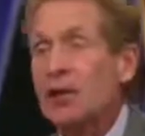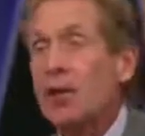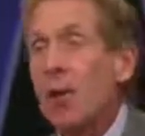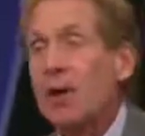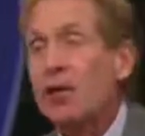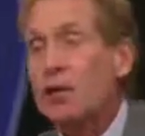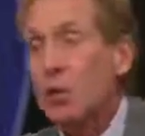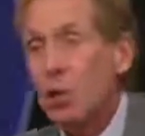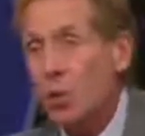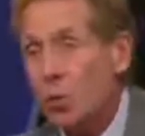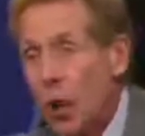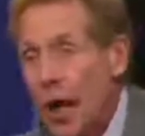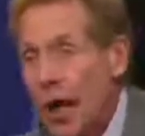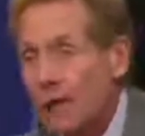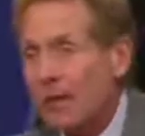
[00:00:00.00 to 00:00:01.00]
He's going to
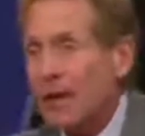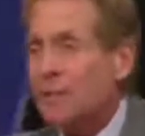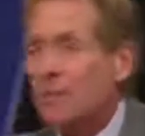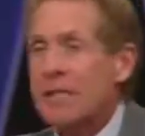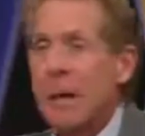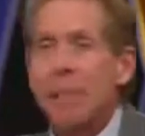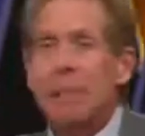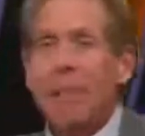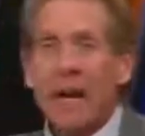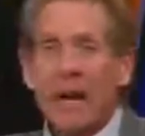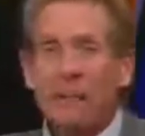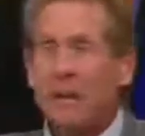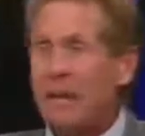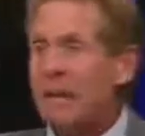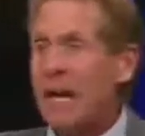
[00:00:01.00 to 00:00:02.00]
arrive. He was a
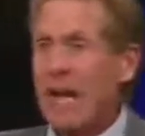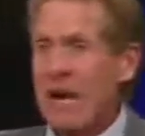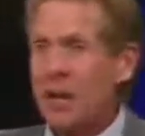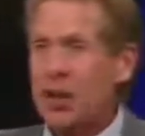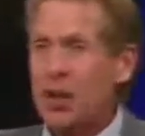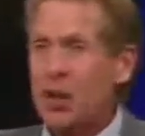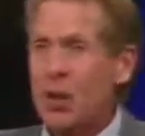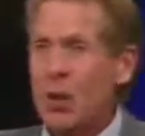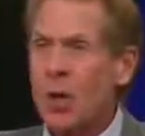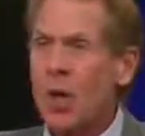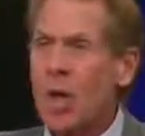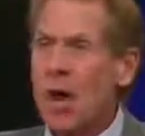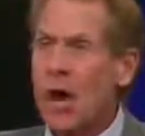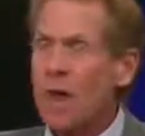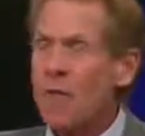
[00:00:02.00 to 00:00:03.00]
baby last year.
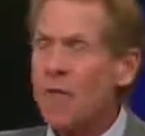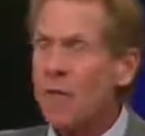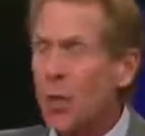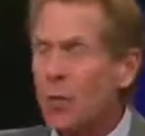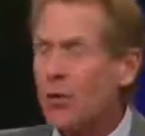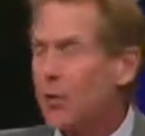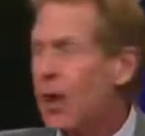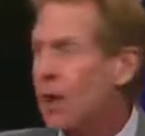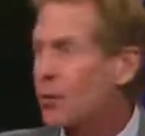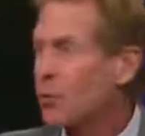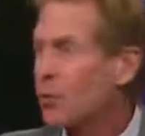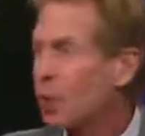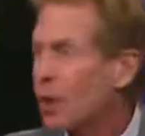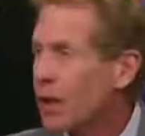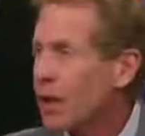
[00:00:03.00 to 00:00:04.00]
A
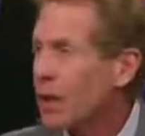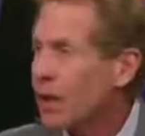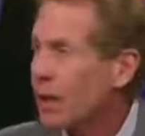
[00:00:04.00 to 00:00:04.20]
fourth-round rookie